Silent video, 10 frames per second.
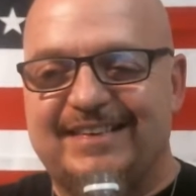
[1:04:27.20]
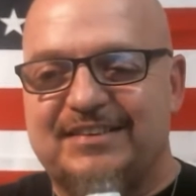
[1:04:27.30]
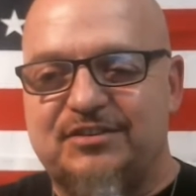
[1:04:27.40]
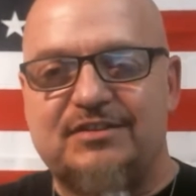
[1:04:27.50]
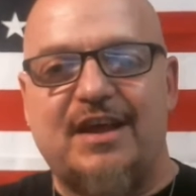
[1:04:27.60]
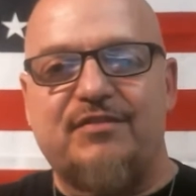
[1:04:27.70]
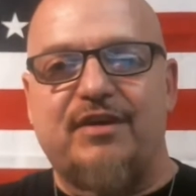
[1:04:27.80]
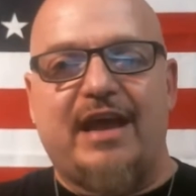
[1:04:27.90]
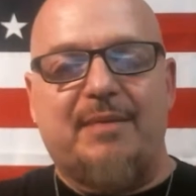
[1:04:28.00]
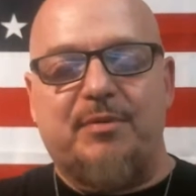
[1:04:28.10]
She's not
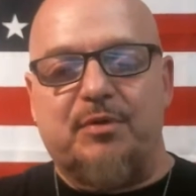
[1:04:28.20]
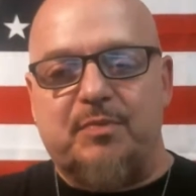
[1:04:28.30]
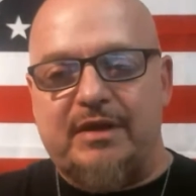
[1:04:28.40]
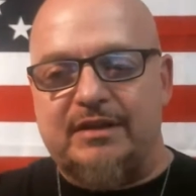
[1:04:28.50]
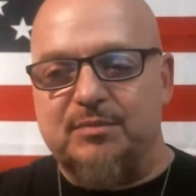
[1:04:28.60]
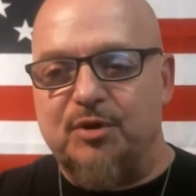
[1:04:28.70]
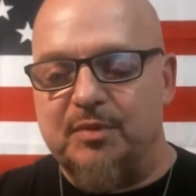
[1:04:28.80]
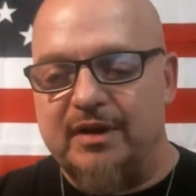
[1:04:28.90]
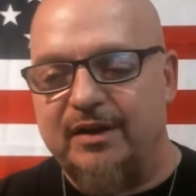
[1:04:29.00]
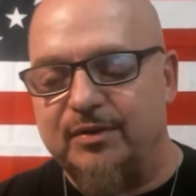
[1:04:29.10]
very happy with me at the
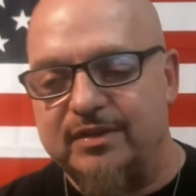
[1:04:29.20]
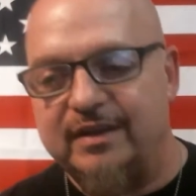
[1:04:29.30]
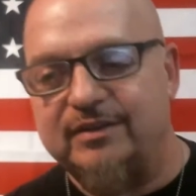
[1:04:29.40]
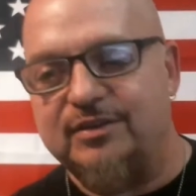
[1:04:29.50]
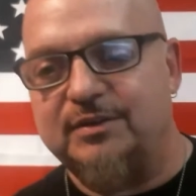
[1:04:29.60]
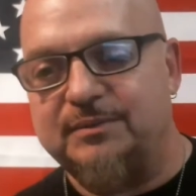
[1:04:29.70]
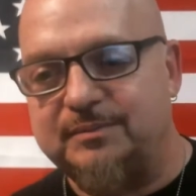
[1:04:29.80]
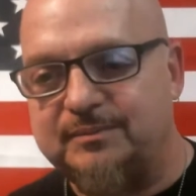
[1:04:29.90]
moment, I don't think so.